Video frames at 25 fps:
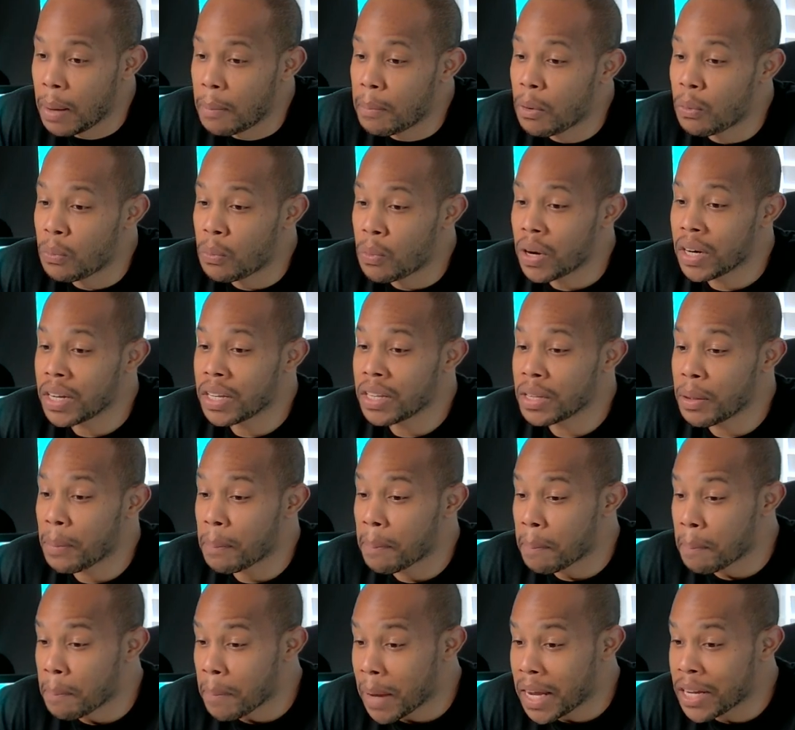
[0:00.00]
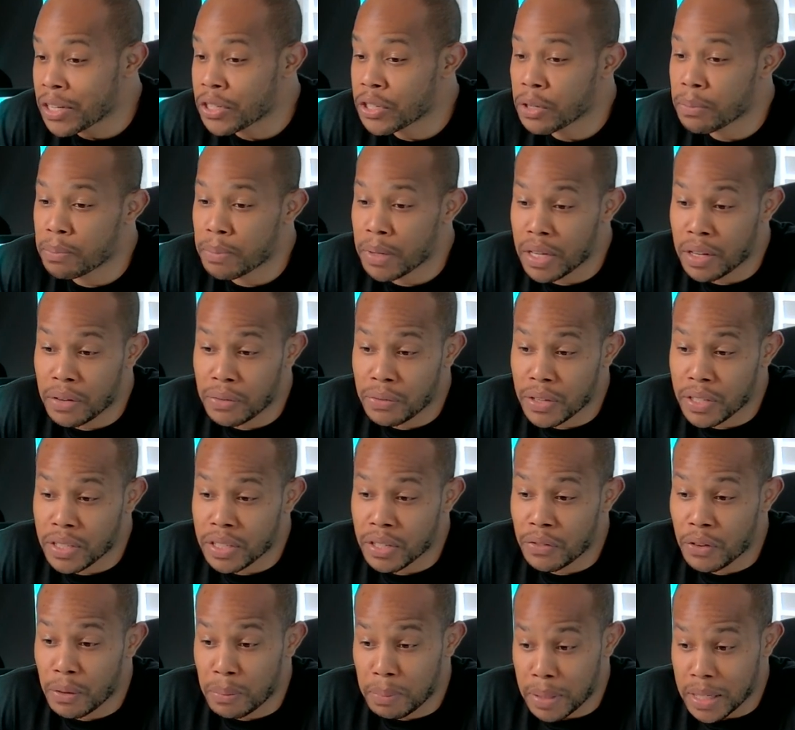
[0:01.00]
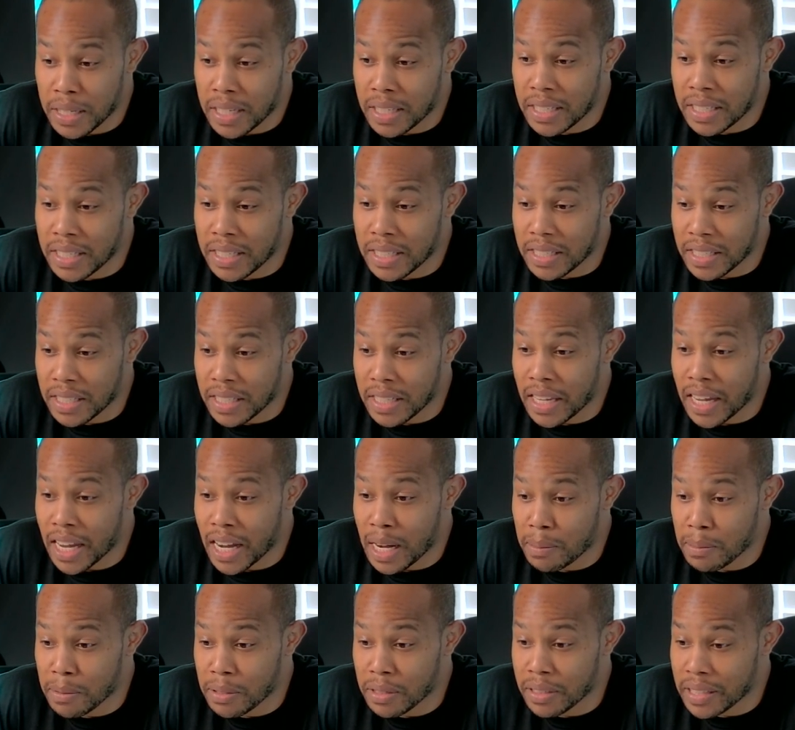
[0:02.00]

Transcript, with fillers: But one of the major benefits of a PTZ camera